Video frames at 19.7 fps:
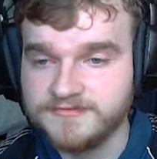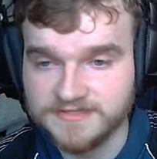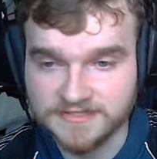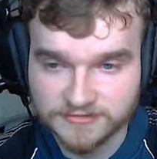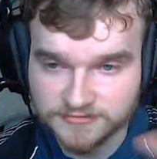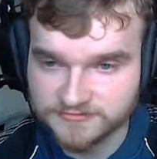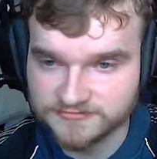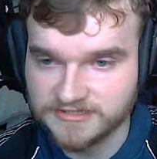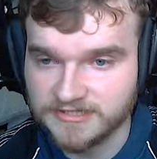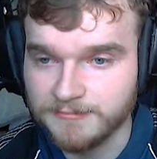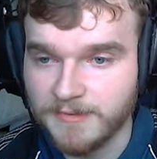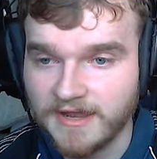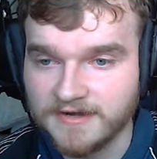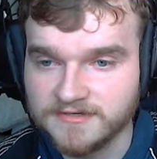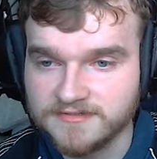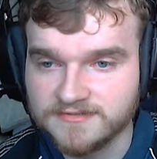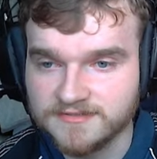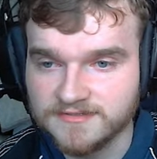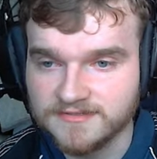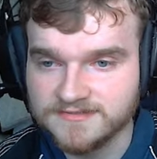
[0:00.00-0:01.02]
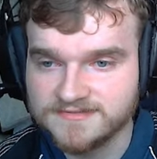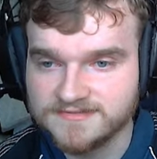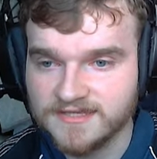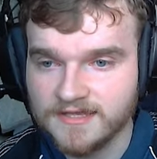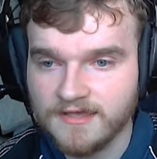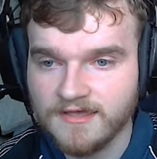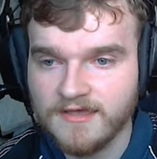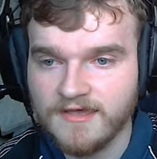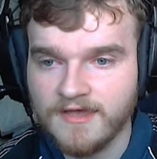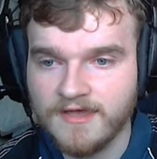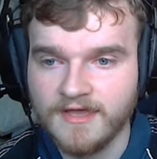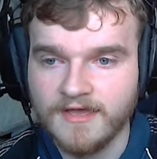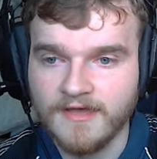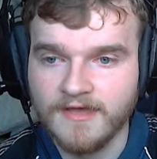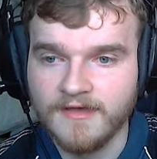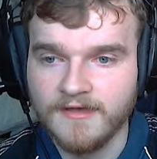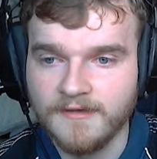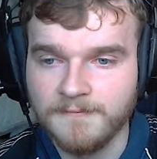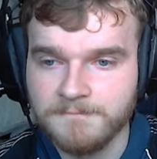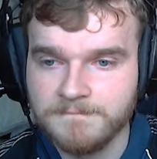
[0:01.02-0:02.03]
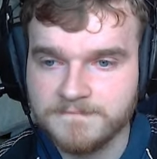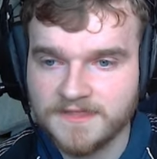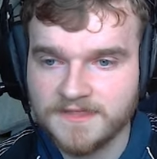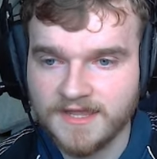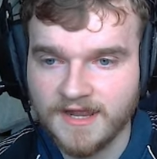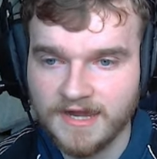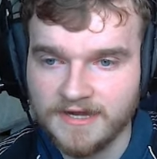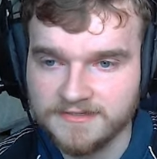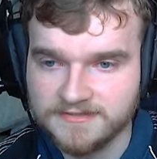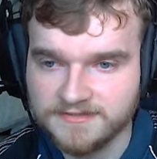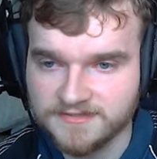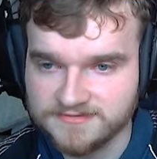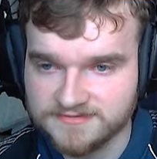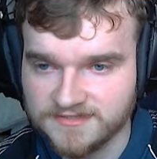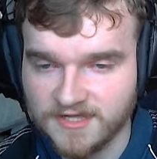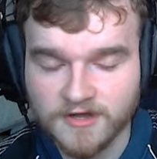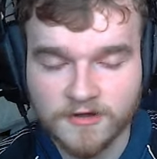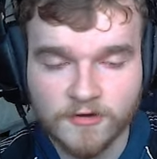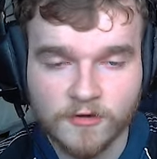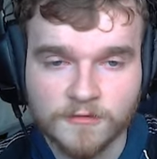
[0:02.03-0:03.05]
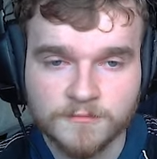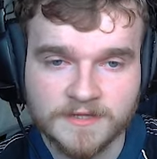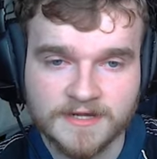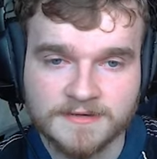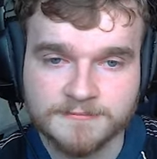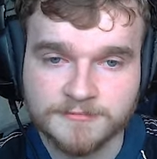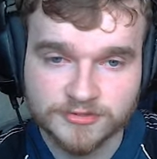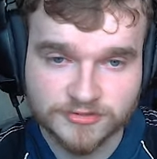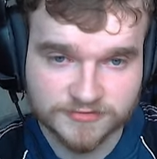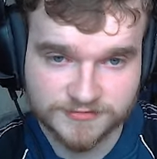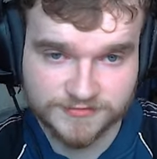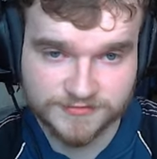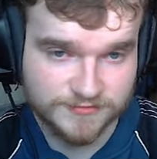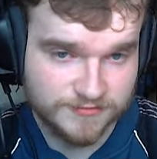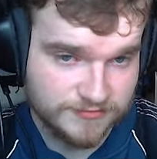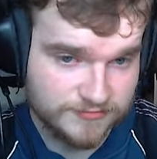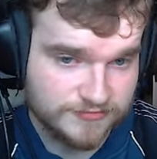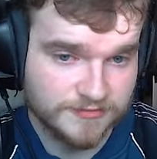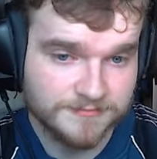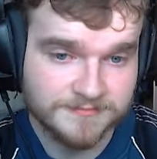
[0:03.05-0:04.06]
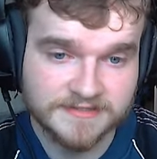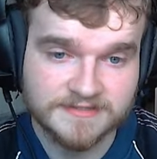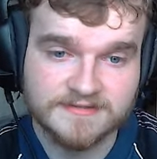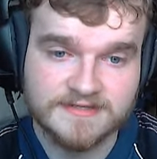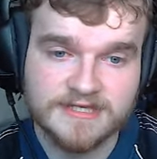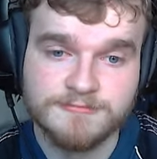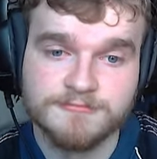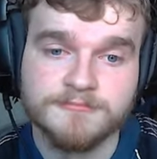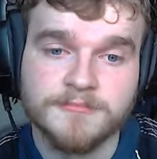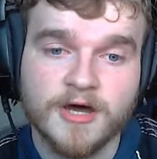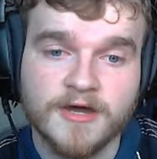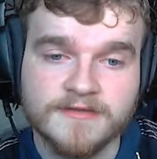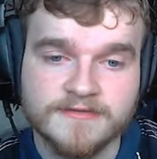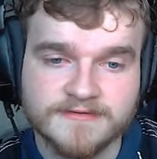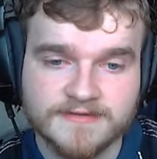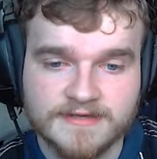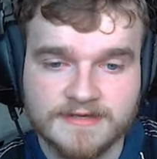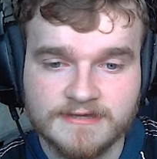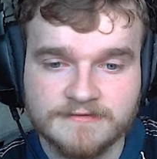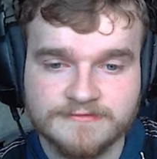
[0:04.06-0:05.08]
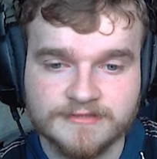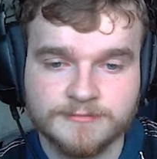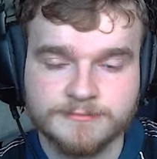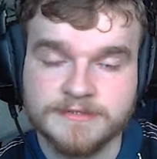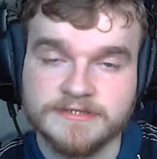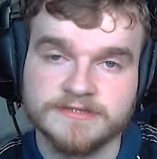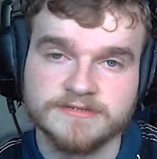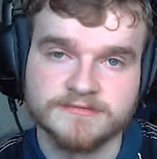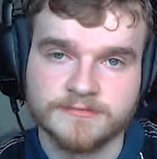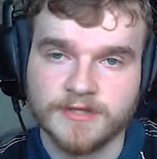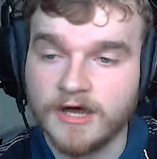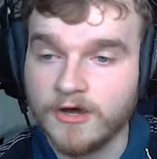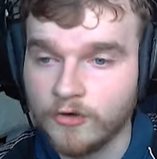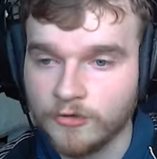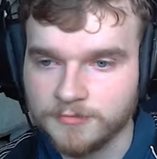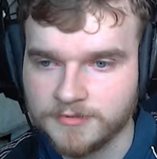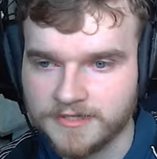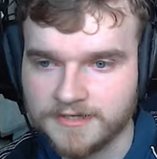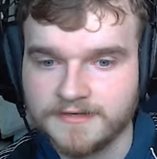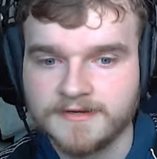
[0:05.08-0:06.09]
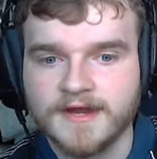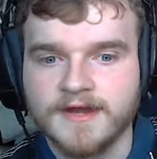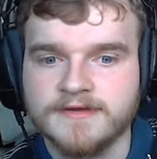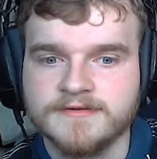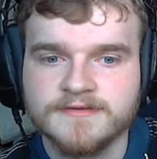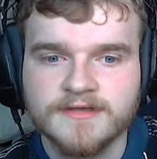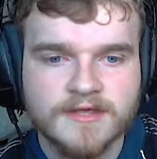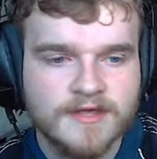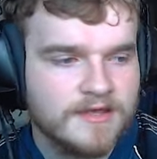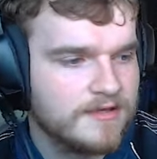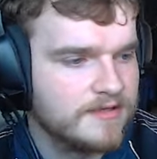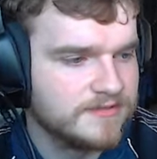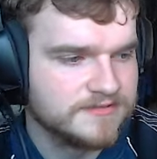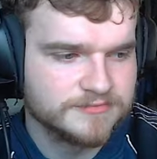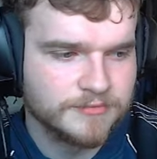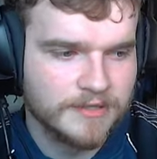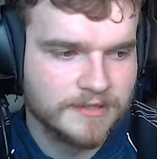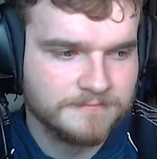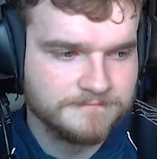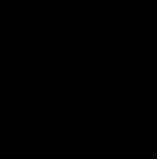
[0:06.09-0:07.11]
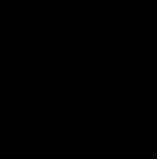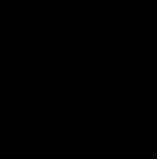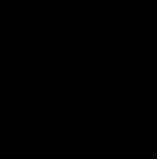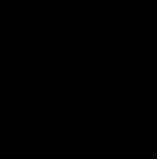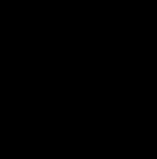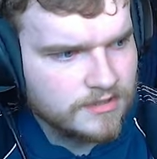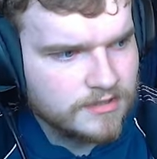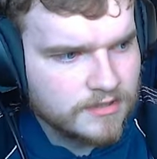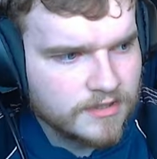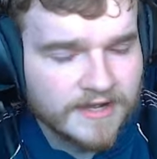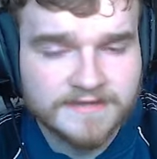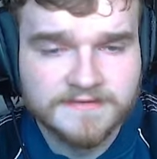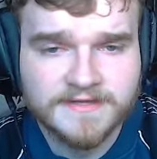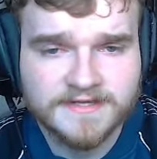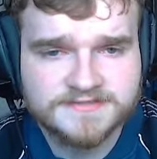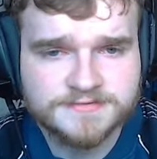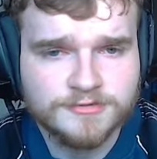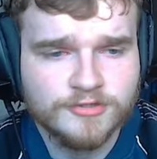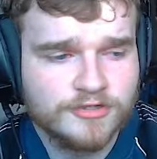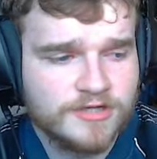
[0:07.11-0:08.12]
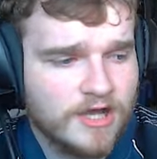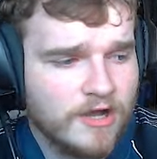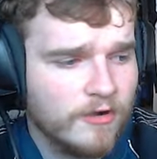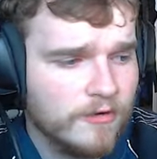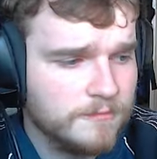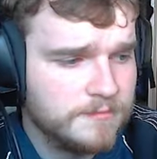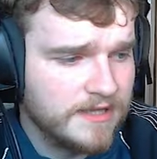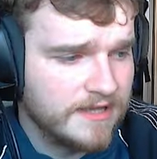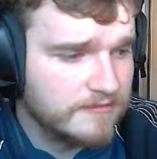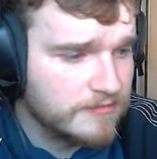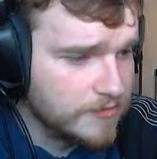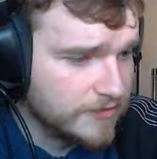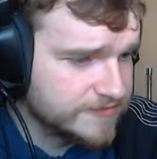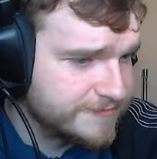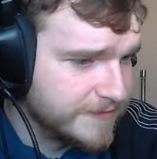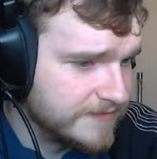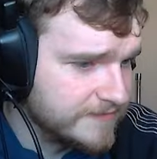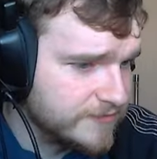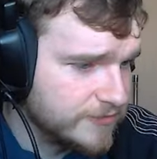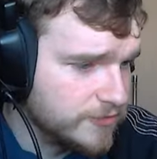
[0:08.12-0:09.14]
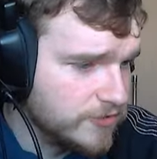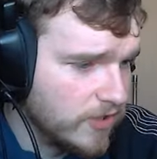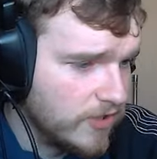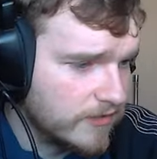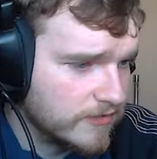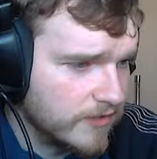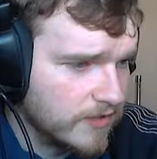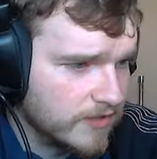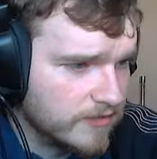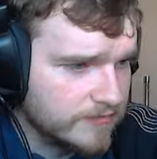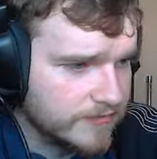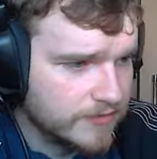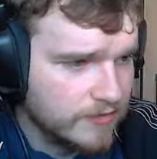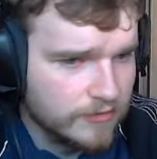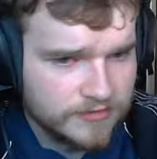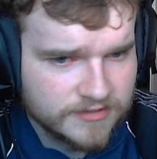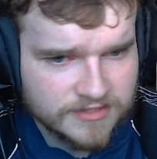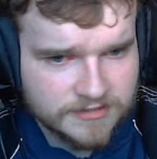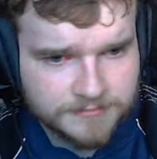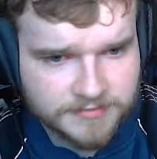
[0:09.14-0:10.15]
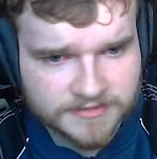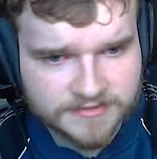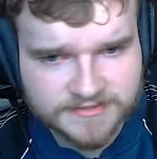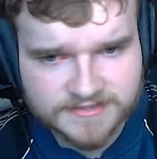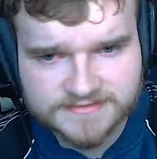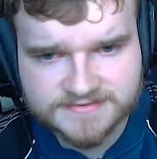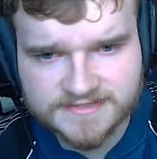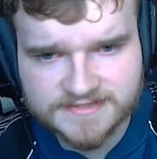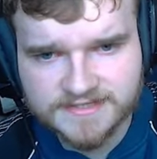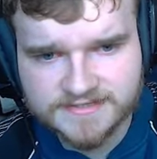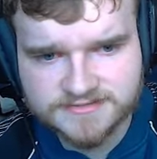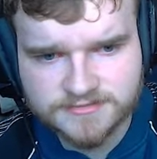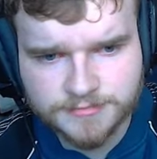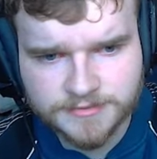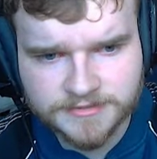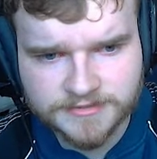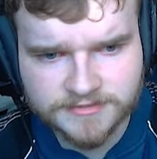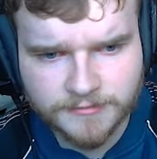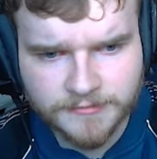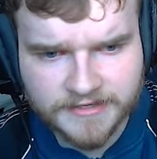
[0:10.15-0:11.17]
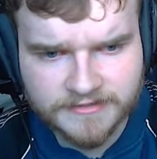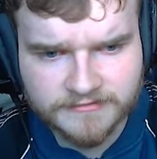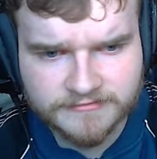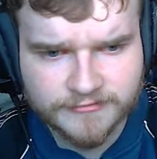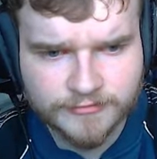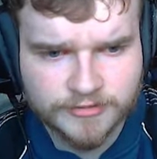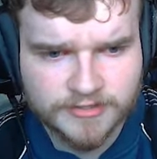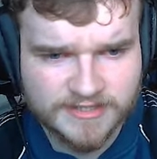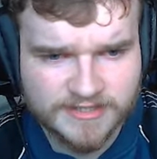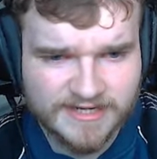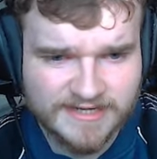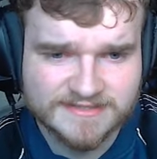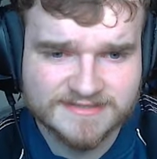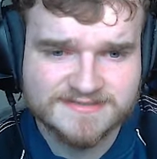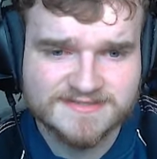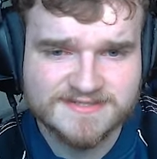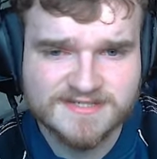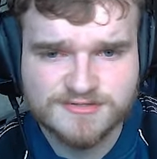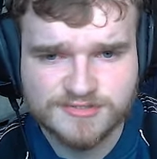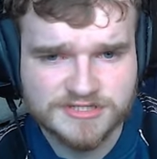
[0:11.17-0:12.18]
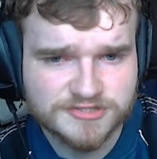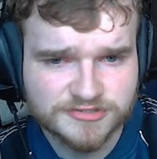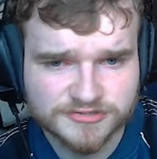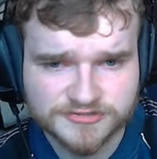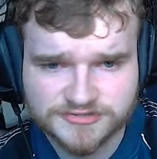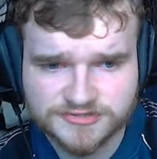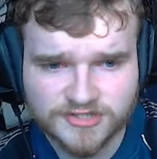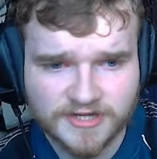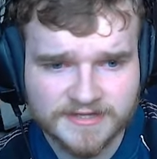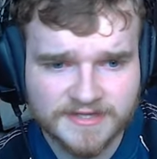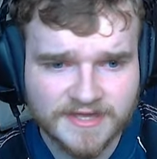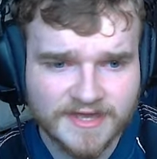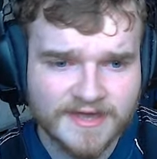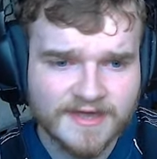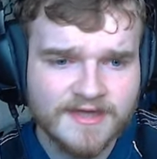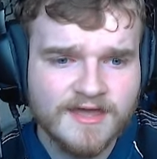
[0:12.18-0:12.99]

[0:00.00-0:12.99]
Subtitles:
it doesn't really matter to this card because he's not a whole player, but just something to keep in mind if you're building a whole player card as well. Alright, next we'll look at Oblak. We won't spend too long on the goalkeeper. This is the build I went for, and it's literally just try get